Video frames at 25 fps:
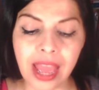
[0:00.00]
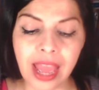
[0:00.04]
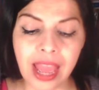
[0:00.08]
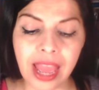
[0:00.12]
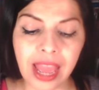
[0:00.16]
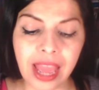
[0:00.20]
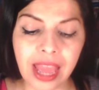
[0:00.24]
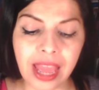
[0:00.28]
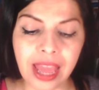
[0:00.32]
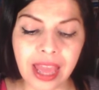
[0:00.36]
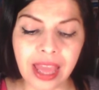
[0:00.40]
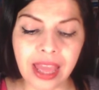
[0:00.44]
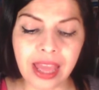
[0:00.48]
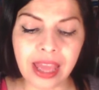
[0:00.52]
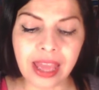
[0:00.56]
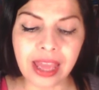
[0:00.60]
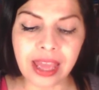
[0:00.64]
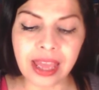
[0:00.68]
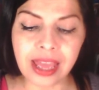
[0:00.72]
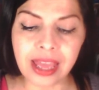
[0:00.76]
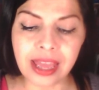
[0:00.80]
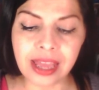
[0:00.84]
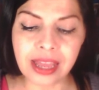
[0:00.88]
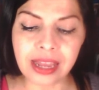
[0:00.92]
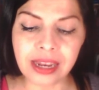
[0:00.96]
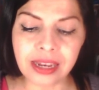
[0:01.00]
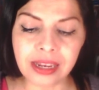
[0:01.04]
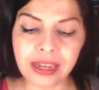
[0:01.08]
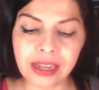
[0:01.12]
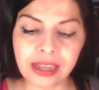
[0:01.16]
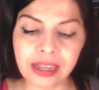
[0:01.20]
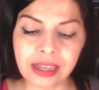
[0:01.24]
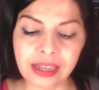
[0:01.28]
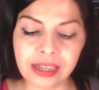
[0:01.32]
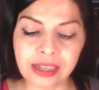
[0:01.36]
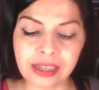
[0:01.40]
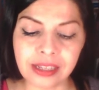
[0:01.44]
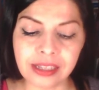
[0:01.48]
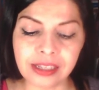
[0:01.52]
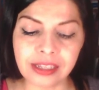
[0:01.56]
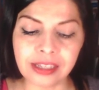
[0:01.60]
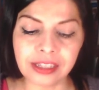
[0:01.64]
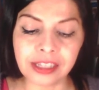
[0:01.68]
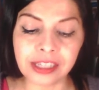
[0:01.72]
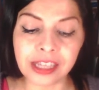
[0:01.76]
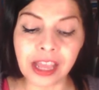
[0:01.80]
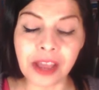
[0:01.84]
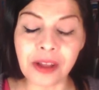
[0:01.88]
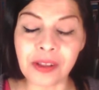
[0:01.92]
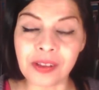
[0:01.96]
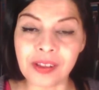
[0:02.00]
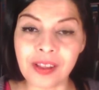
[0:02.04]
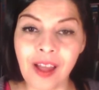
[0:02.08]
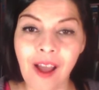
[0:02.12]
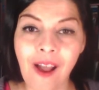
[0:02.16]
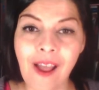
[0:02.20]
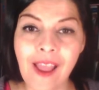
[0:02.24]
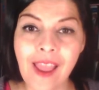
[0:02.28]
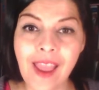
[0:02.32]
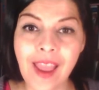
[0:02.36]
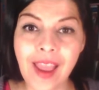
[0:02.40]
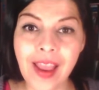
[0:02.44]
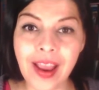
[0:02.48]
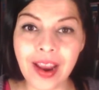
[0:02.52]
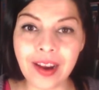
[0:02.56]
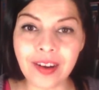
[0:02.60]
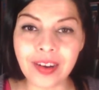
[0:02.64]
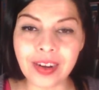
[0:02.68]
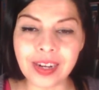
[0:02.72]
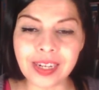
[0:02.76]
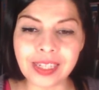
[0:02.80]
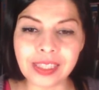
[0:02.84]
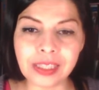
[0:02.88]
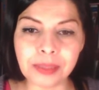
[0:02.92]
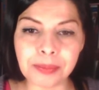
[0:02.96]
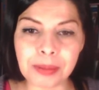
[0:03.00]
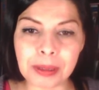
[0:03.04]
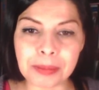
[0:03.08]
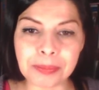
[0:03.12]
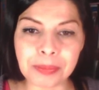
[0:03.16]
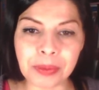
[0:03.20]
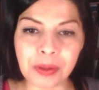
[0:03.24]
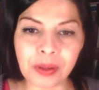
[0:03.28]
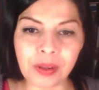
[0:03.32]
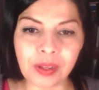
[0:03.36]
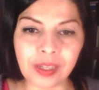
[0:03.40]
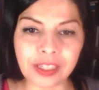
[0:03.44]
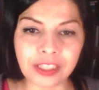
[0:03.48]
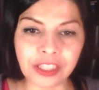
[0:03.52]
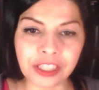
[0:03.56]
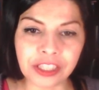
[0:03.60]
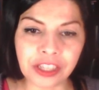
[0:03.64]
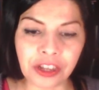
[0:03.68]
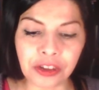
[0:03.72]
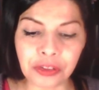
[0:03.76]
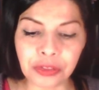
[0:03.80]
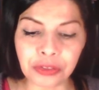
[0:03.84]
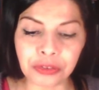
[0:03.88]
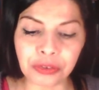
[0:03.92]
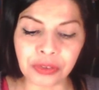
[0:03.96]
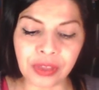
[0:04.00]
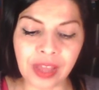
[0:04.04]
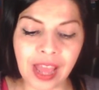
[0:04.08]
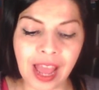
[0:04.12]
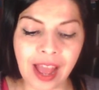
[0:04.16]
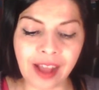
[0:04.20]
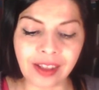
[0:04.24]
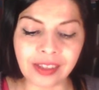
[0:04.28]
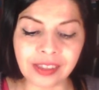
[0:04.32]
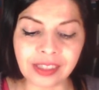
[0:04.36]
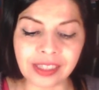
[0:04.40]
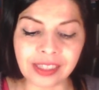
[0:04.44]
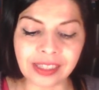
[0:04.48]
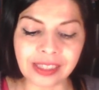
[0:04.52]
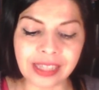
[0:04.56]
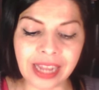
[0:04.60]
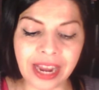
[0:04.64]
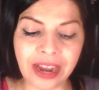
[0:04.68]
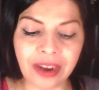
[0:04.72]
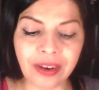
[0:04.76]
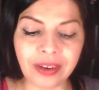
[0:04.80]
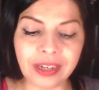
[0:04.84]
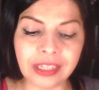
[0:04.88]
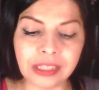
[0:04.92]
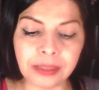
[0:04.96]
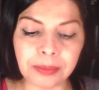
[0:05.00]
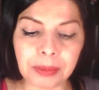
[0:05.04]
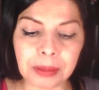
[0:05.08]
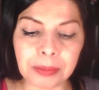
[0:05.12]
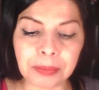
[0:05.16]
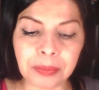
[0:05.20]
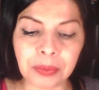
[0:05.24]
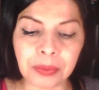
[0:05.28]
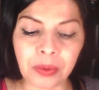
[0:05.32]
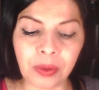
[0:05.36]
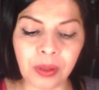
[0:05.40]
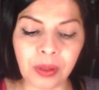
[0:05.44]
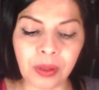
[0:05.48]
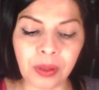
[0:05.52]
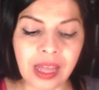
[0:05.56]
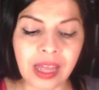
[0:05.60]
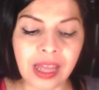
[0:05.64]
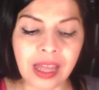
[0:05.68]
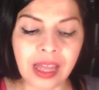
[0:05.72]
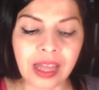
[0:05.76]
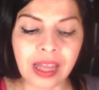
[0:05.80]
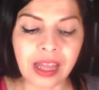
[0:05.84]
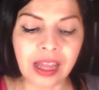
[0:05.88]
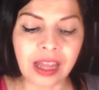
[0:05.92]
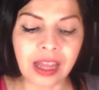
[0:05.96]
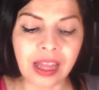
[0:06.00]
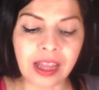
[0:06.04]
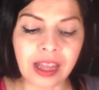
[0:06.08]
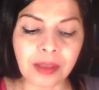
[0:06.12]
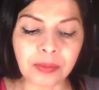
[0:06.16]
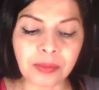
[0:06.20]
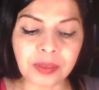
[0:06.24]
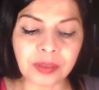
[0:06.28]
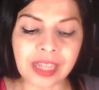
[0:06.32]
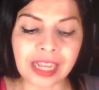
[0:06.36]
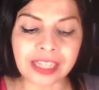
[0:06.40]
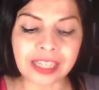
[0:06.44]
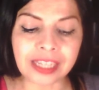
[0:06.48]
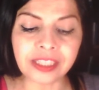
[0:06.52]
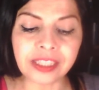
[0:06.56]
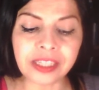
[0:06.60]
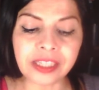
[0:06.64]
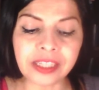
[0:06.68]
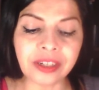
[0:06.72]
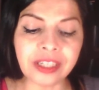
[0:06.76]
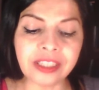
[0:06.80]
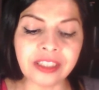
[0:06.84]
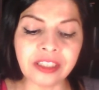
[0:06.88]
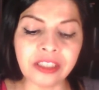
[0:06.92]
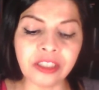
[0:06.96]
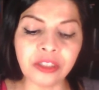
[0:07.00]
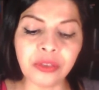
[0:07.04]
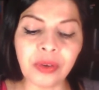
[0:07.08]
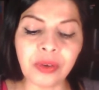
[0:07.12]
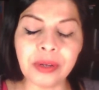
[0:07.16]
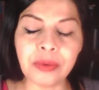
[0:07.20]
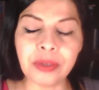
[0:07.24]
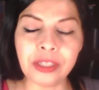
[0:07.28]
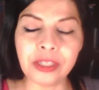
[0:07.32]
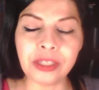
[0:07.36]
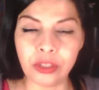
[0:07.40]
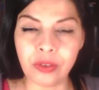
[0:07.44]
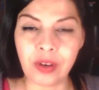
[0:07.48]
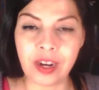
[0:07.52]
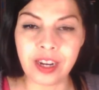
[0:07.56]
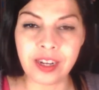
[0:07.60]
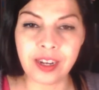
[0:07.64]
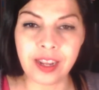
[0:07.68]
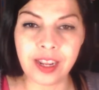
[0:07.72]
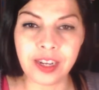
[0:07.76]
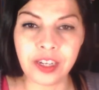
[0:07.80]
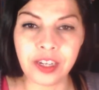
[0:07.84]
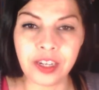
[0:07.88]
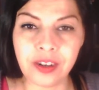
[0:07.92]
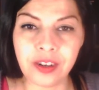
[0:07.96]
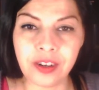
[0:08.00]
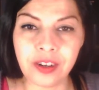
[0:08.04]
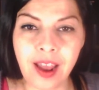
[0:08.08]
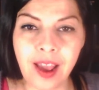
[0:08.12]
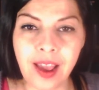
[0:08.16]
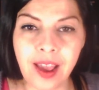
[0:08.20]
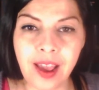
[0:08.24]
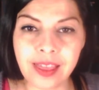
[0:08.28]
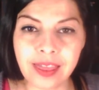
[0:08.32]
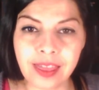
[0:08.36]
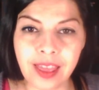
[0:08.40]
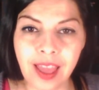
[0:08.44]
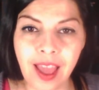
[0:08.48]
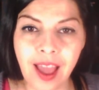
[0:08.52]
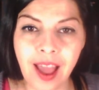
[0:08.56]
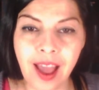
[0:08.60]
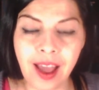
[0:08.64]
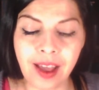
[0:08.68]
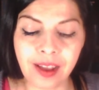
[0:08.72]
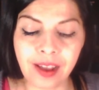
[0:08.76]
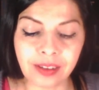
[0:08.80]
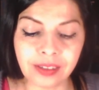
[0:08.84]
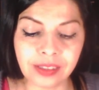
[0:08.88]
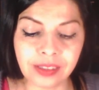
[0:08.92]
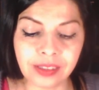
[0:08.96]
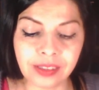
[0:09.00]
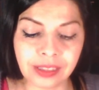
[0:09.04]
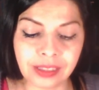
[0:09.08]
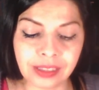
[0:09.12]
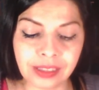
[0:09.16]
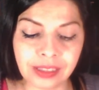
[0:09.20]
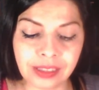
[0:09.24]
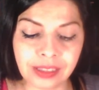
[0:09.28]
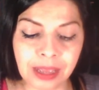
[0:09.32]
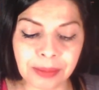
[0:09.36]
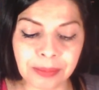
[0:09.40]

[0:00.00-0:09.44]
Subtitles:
And so, Aries people, let's go through the houses. Aries people, Sagittarius is going retrograde in your ninth house.